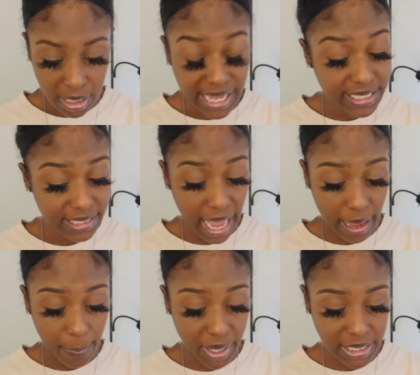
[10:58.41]
It's
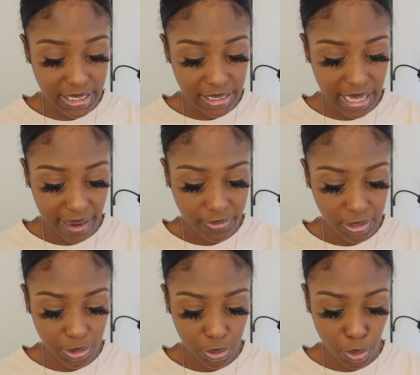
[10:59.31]
not, but it does have
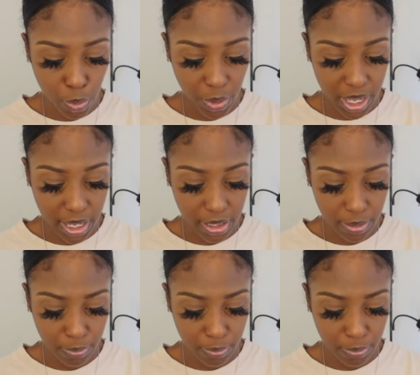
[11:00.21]
to do with